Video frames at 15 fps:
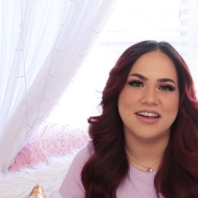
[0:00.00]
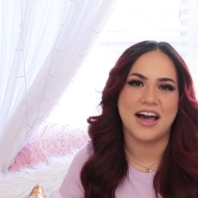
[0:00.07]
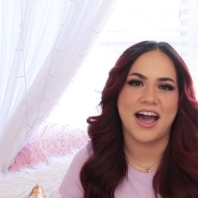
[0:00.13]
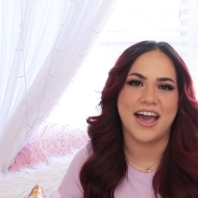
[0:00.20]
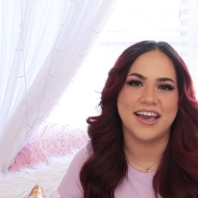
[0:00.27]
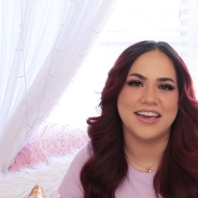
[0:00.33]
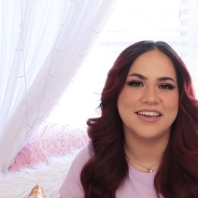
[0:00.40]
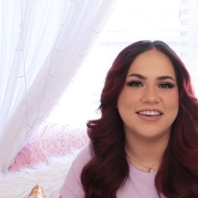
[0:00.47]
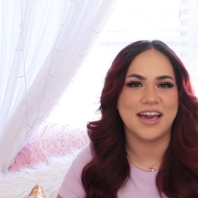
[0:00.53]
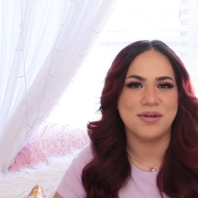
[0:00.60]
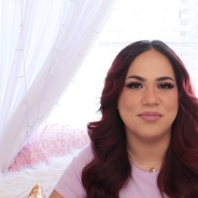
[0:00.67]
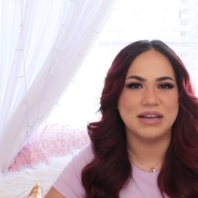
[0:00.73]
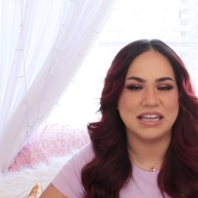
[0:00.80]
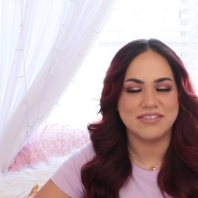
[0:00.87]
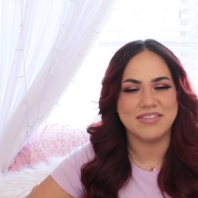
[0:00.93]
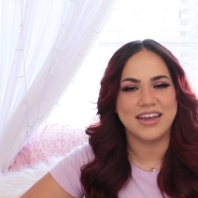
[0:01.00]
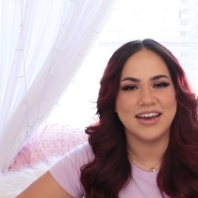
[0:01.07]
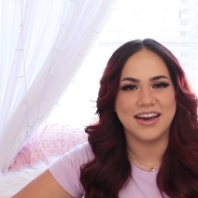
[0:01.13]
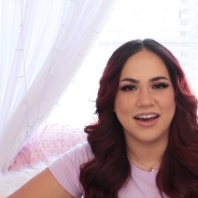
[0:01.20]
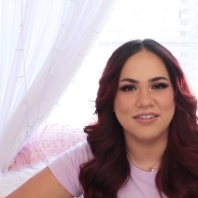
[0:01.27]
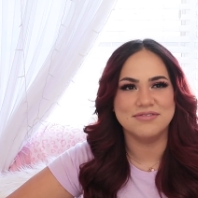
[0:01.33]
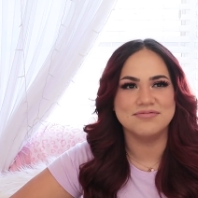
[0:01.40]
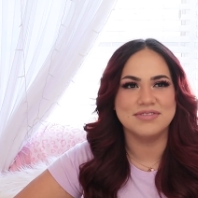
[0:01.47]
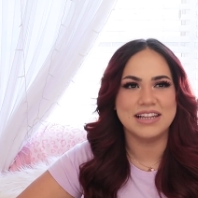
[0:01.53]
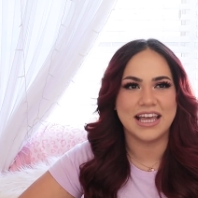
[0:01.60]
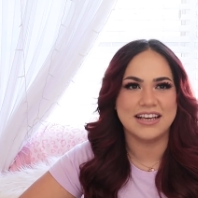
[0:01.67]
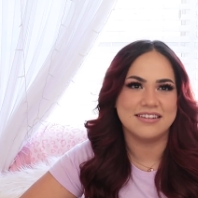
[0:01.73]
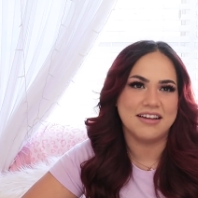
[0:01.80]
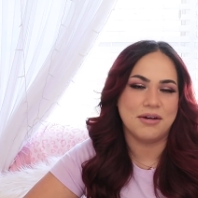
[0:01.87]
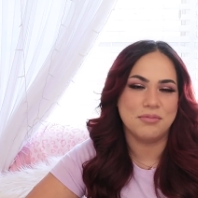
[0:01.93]
I can't believe like I'm
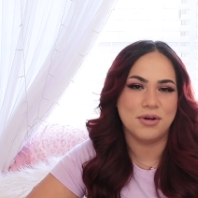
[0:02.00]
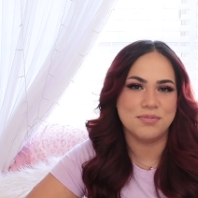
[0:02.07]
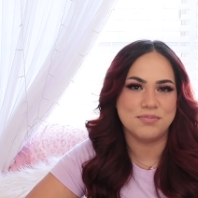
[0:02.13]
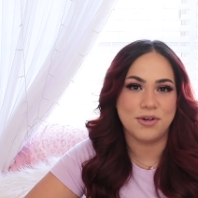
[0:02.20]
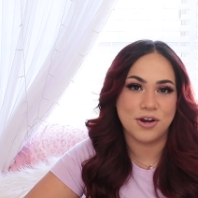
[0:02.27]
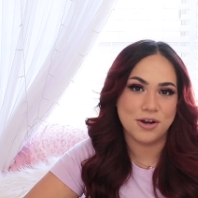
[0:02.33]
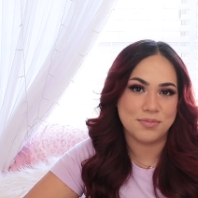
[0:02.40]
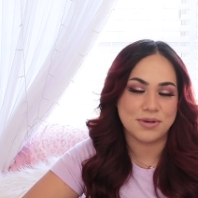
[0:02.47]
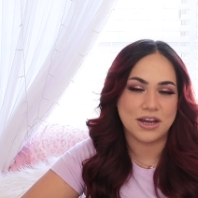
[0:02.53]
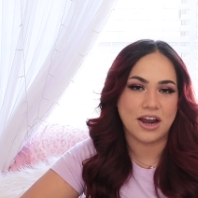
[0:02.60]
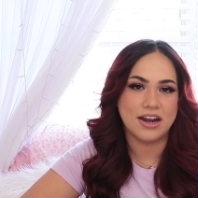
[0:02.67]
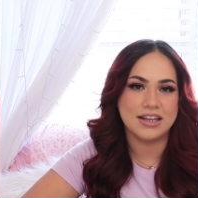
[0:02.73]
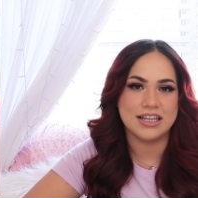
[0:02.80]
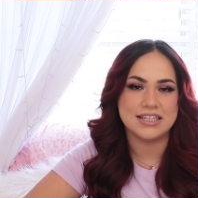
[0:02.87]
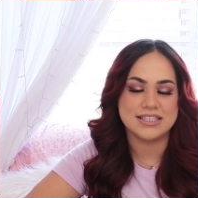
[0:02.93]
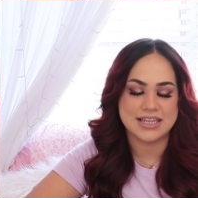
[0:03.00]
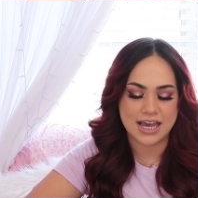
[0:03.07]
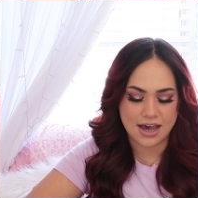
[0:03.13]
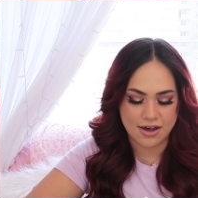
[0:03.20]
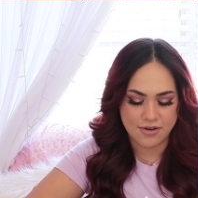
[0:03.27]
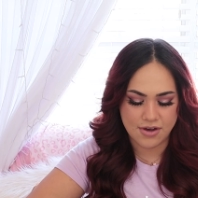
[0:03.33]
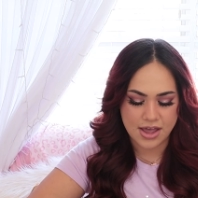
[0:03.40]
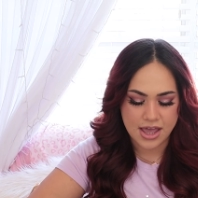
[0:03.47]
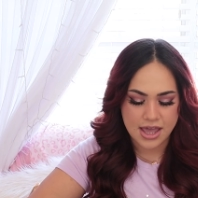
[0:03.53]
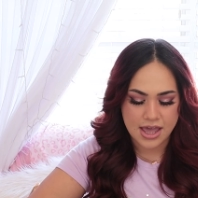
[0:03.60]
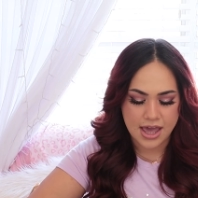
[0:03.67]
like I'm on her PR list now.